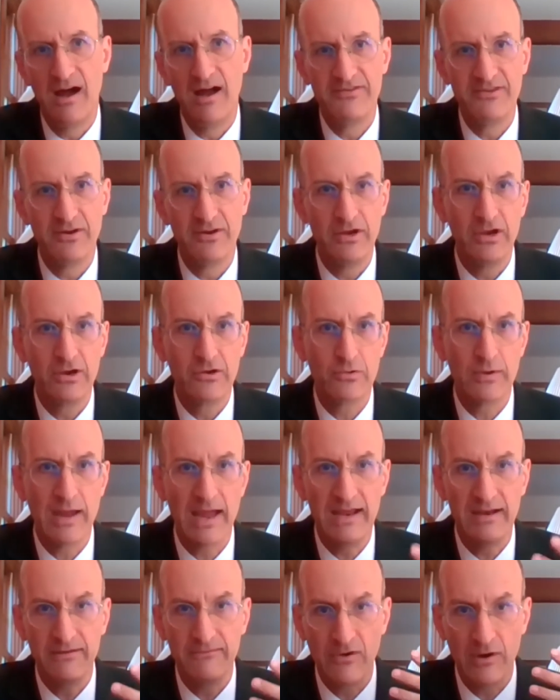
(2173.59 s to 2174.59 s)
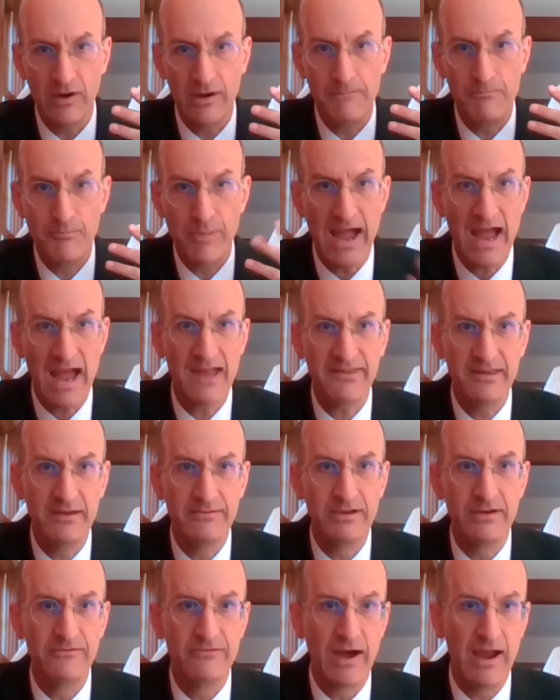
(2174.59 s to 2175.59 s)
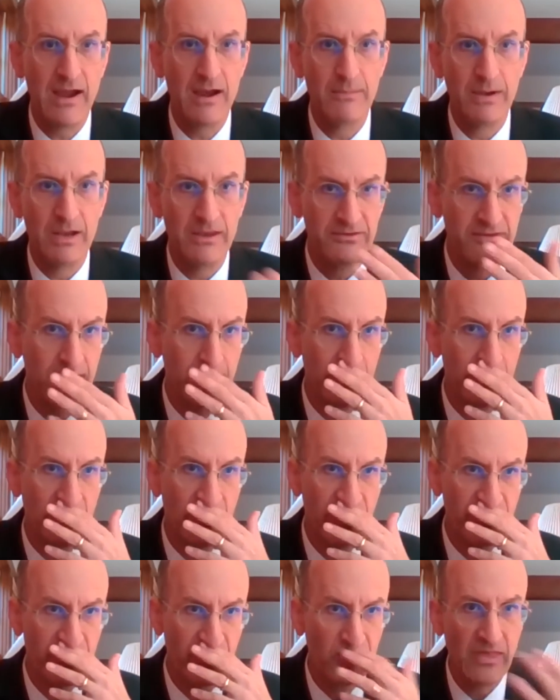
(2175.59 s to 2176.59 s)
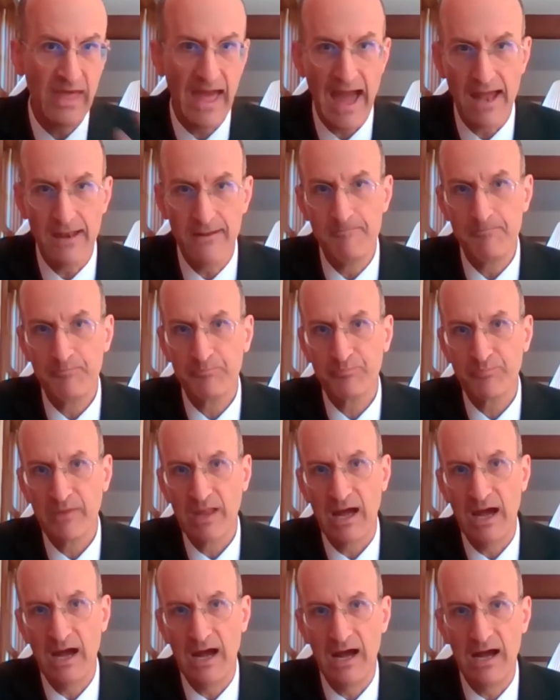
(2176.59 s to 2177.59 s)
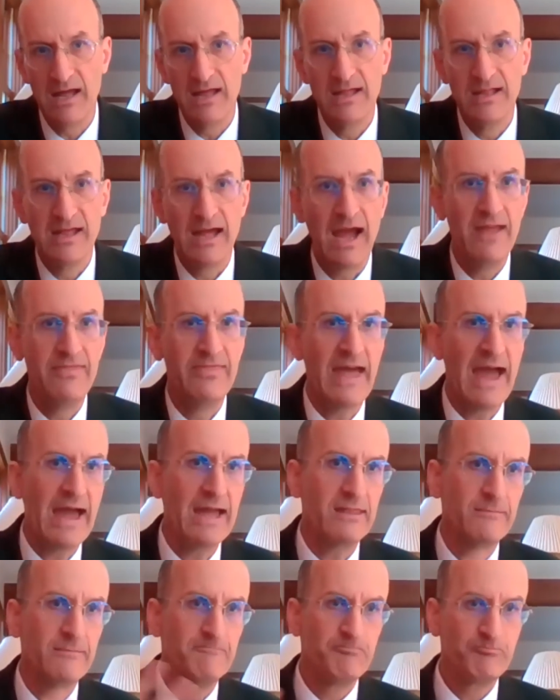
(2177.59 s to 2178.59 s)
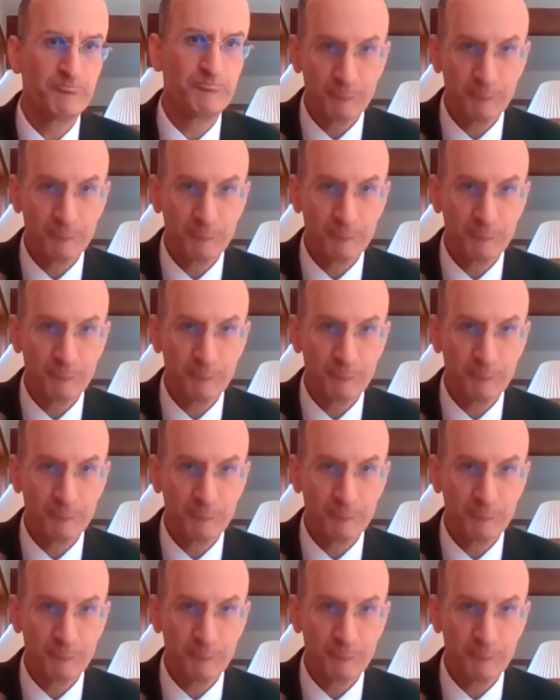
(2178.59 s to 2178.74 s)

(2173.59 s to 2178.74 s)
So you create very passive environments through that. And that